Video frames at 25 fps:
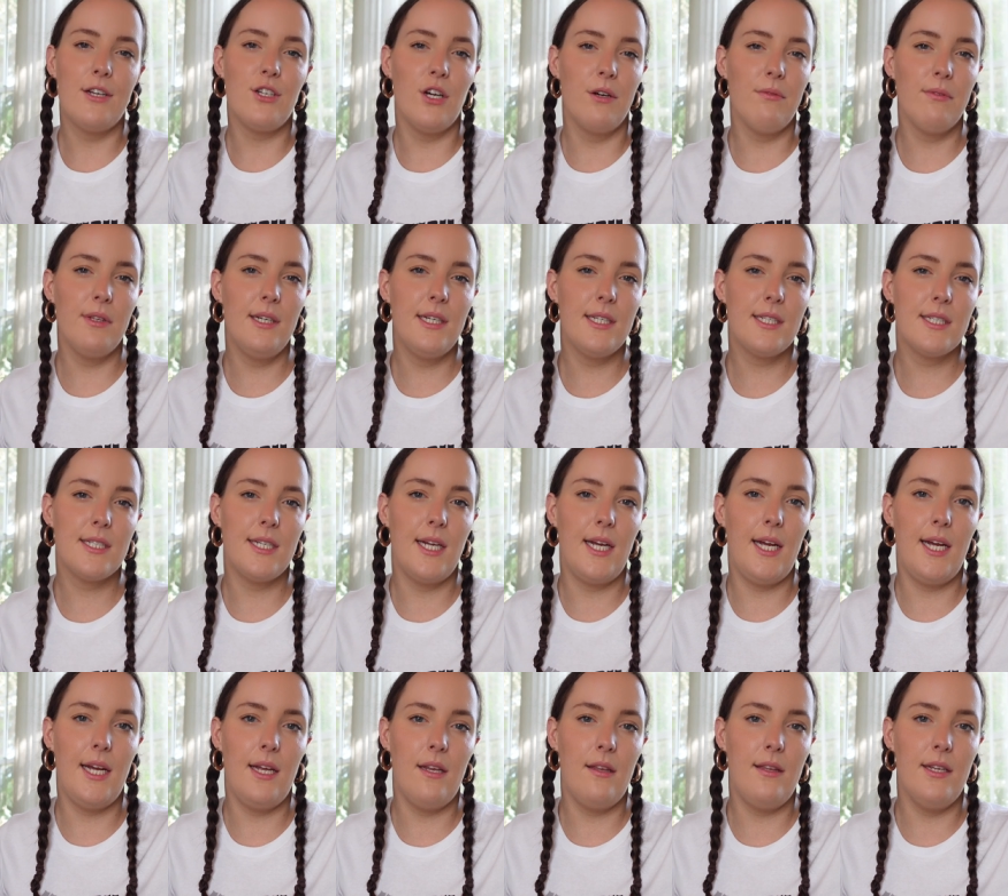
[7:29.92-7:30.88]
don't really
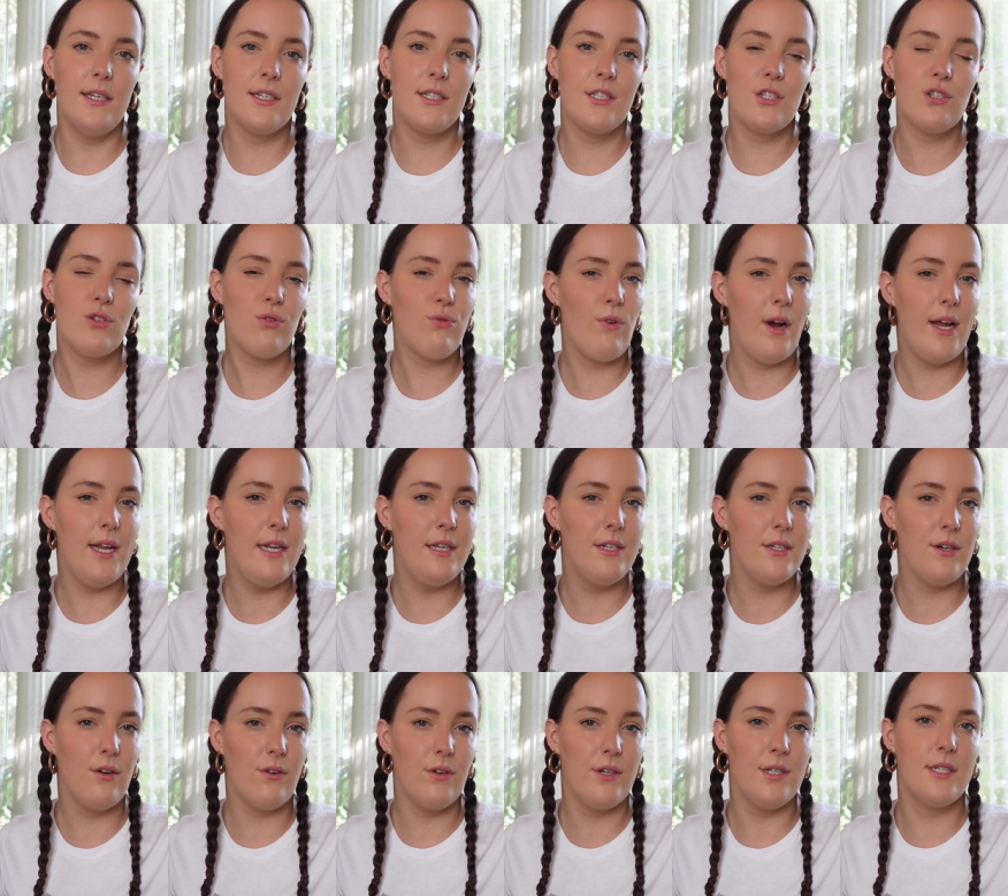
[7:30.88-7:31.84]
see this
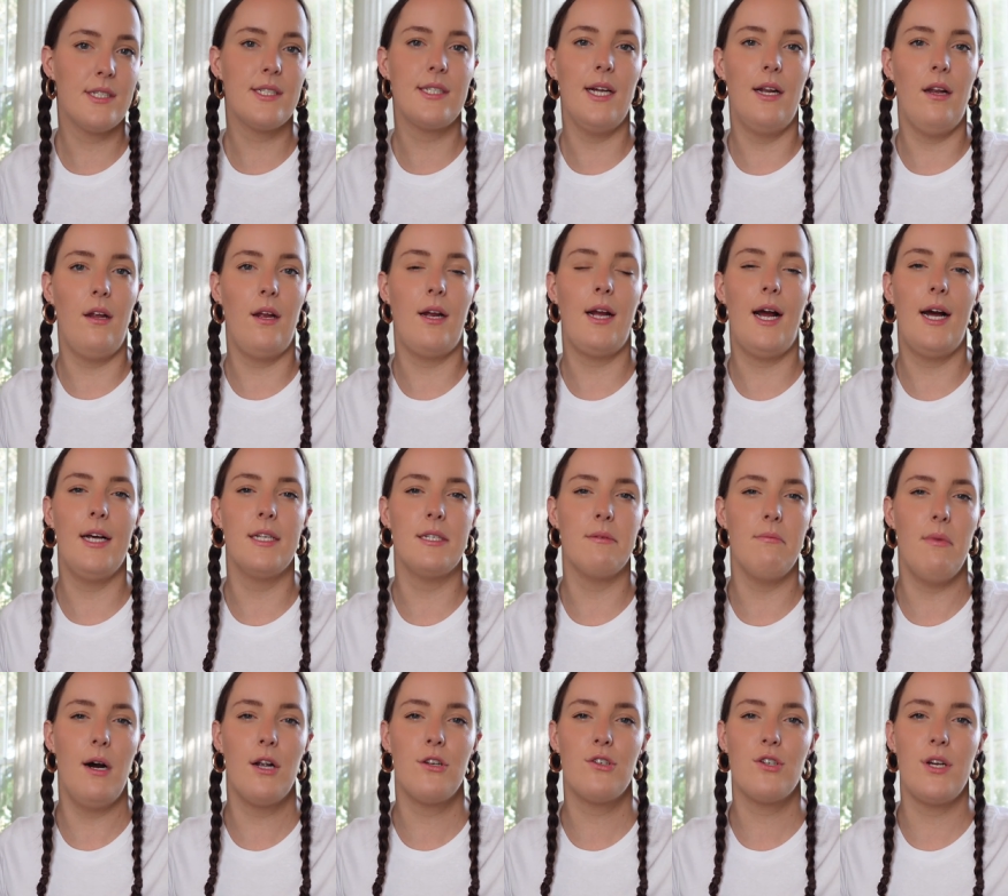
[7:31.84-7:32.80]
trend or aesthetic as
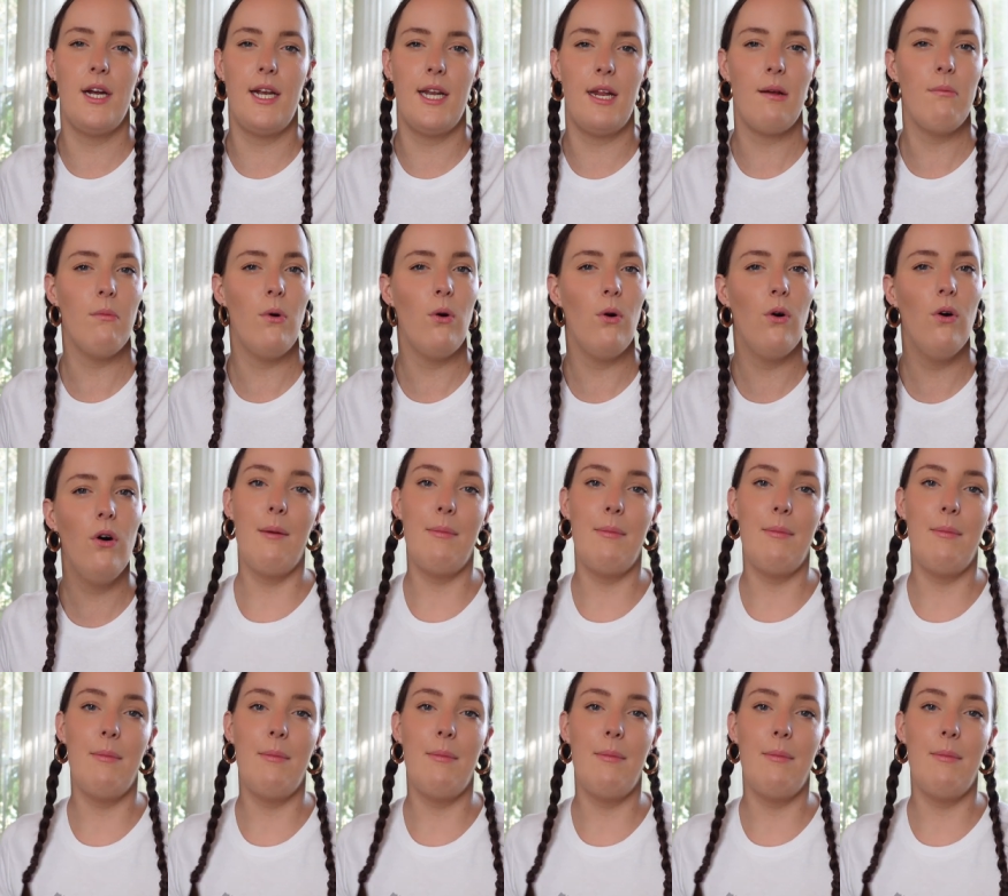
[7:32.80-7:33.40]
much anymore.